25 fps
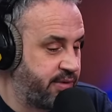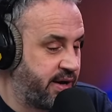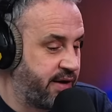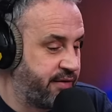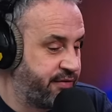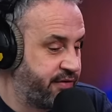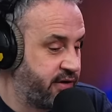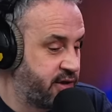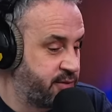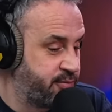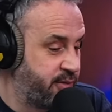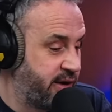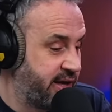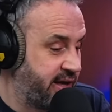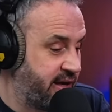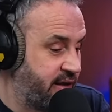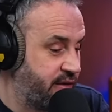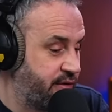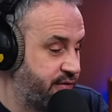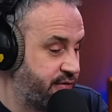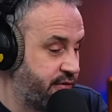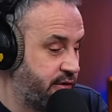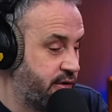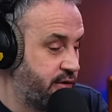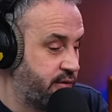first breaking
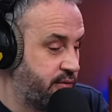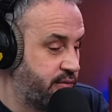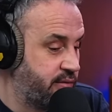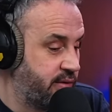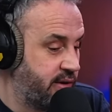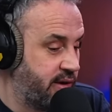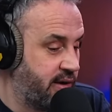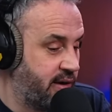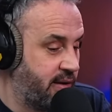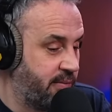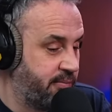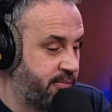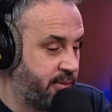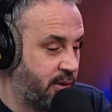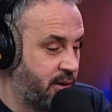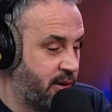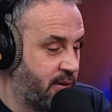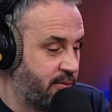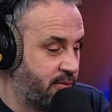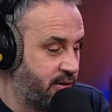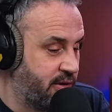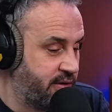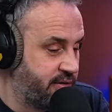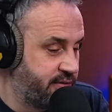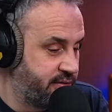through at
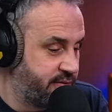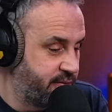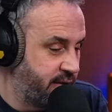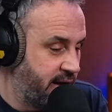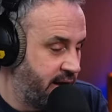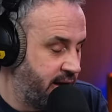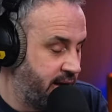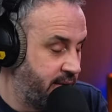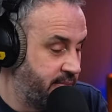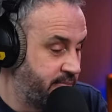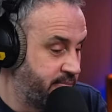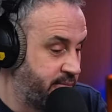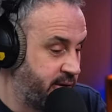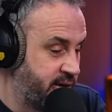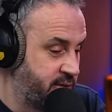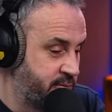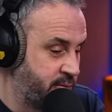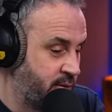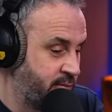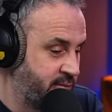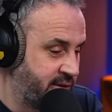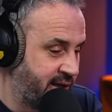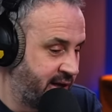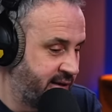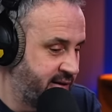Bournemouth, but his
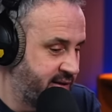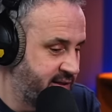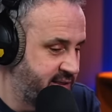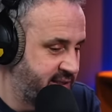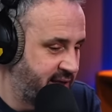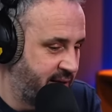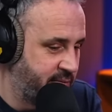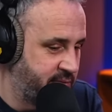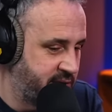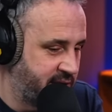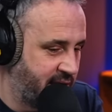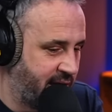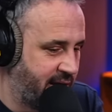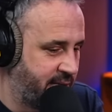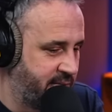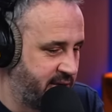mum died at the same time.